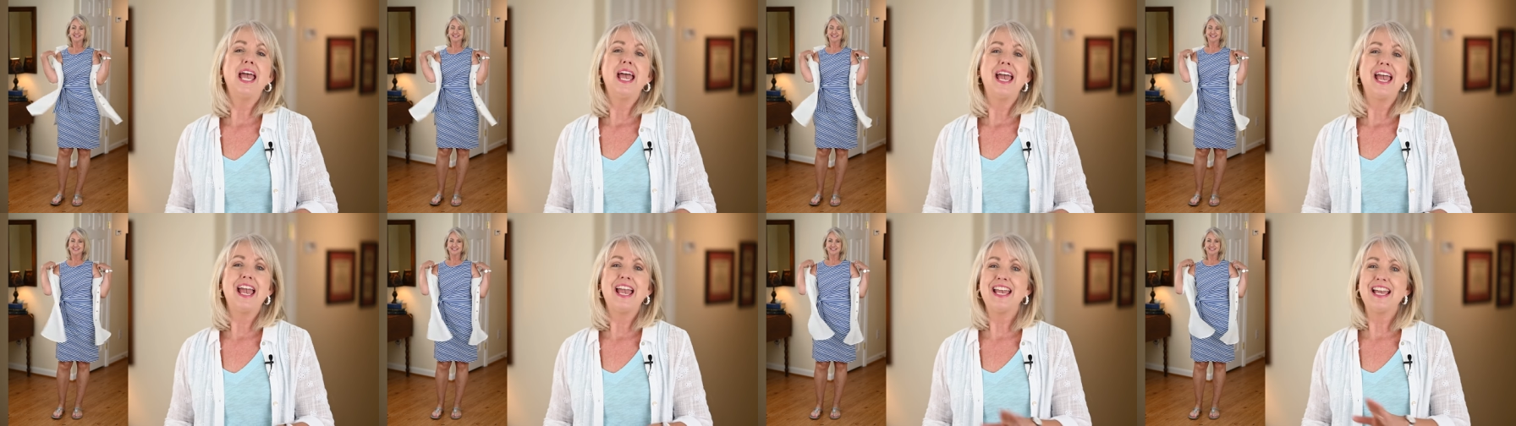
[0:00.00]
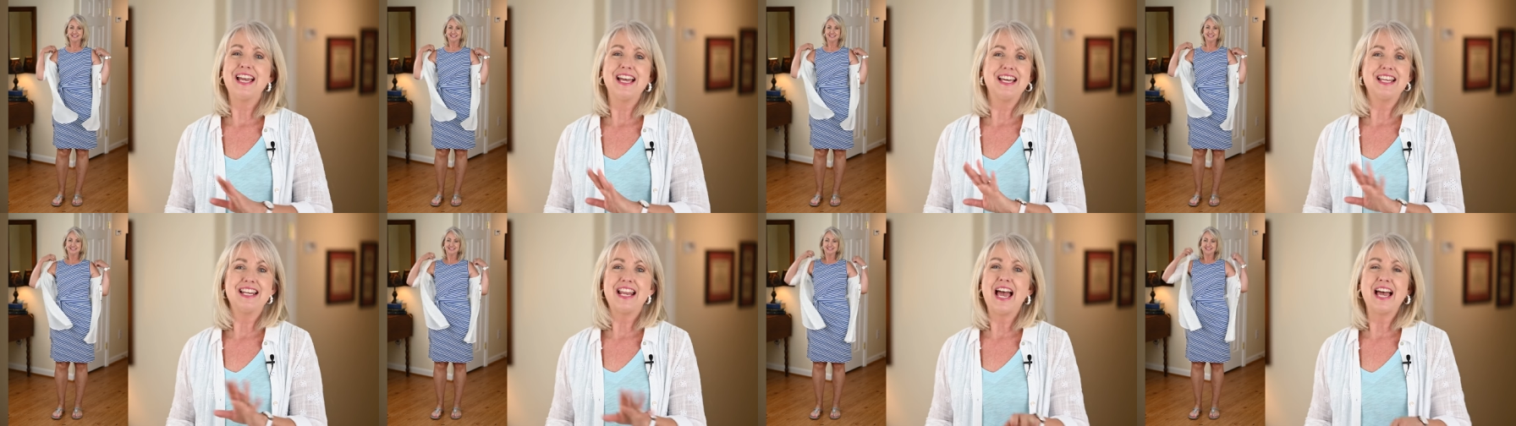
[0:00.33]

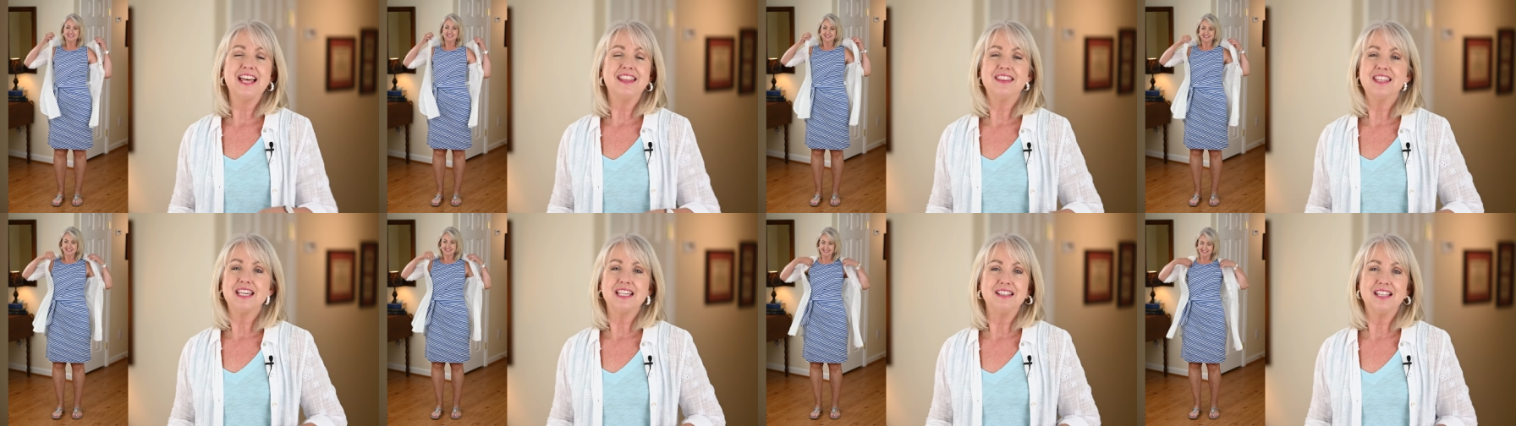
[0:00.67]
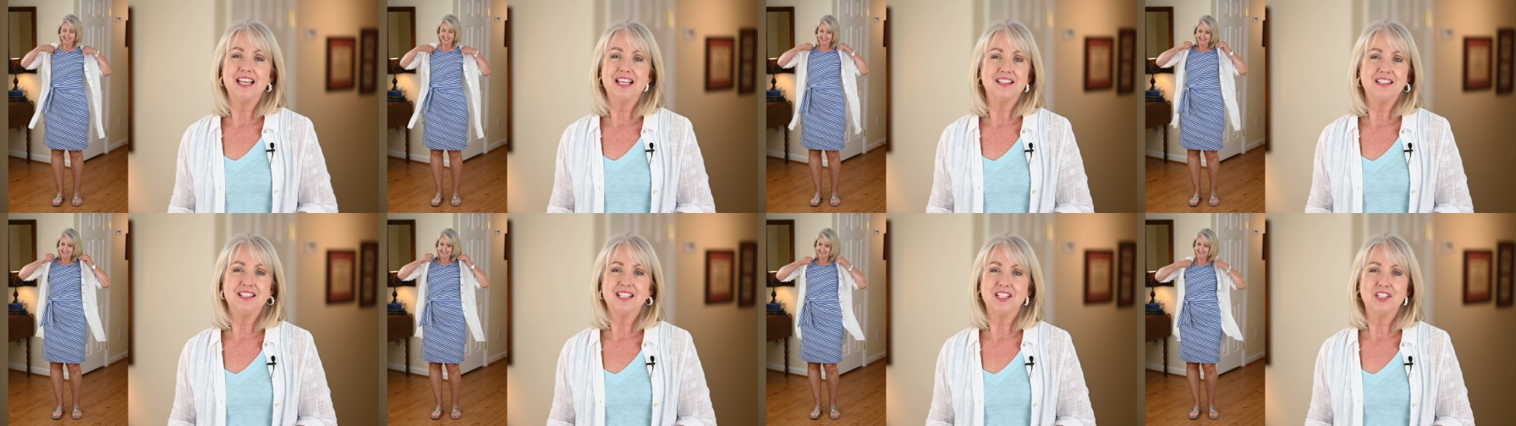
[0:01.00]
And I think
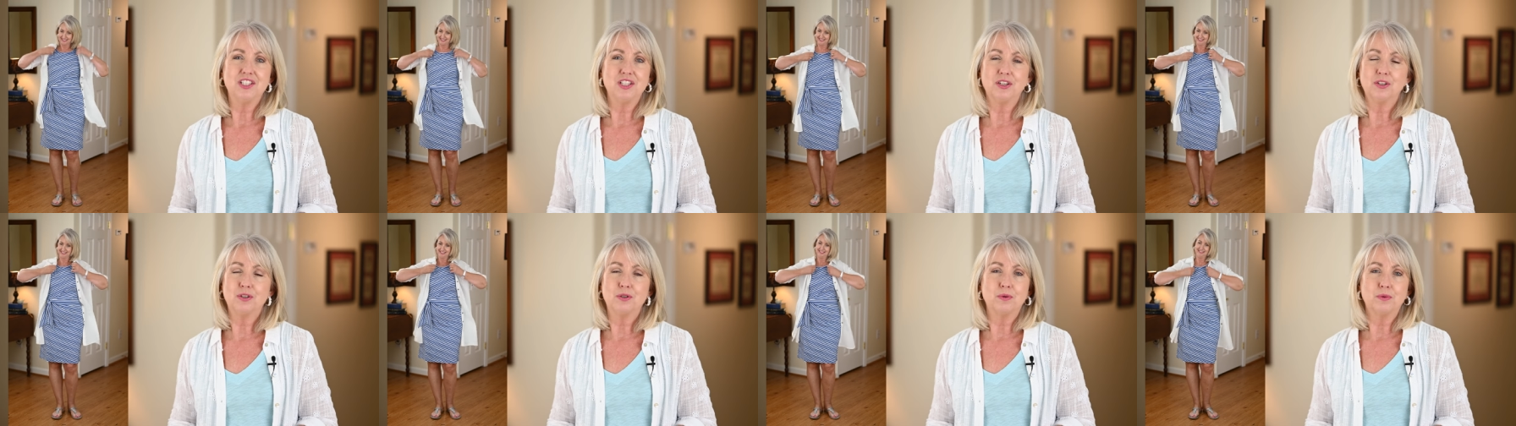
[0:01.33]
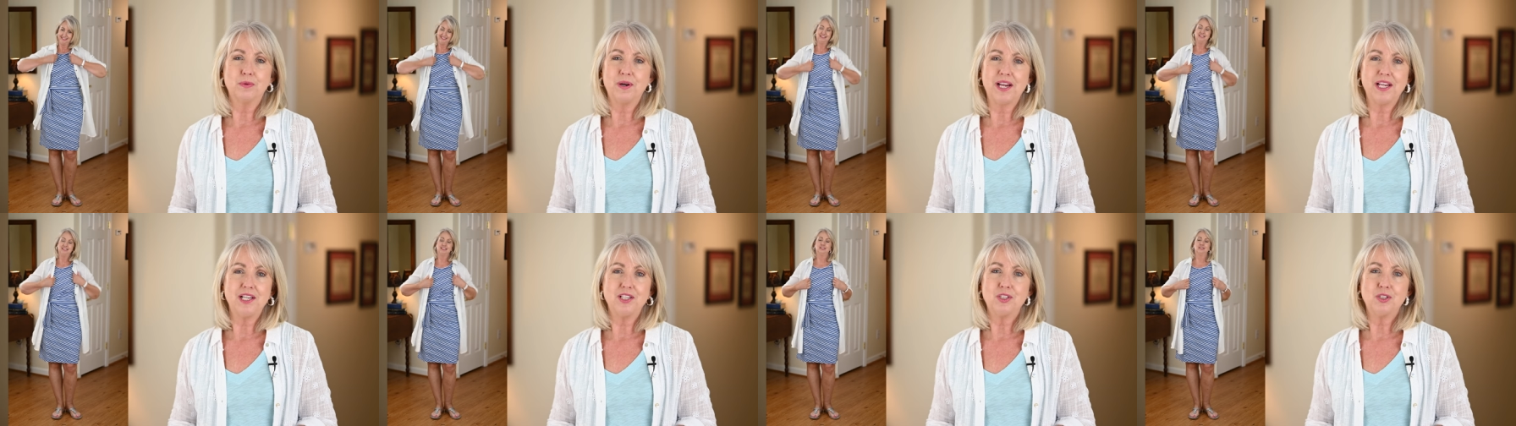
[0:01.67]
that's such a
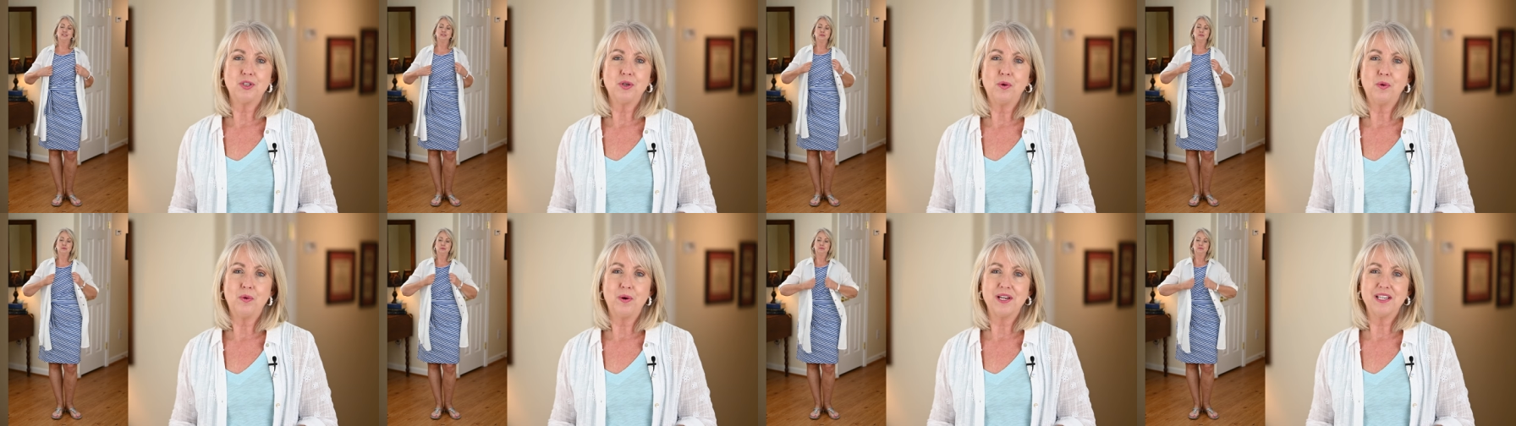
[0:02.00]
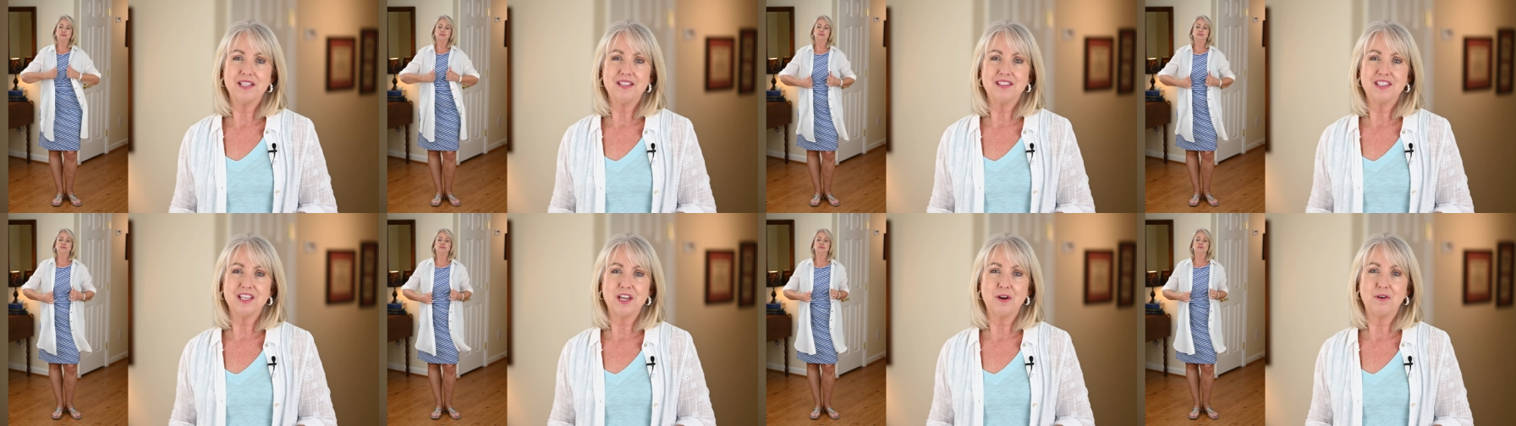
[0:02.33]
great
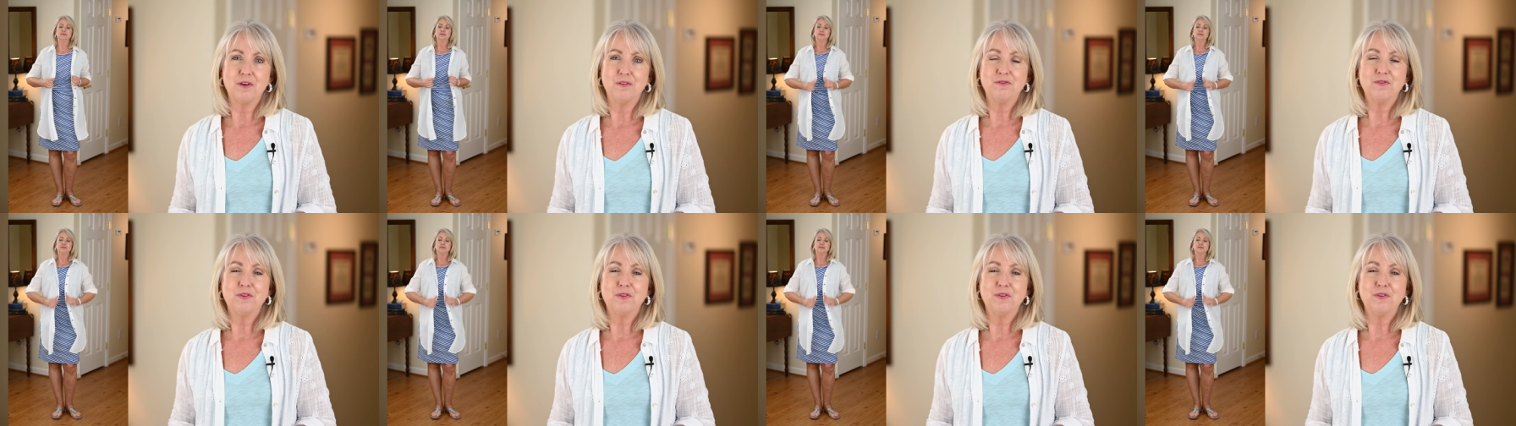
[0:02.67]
choice though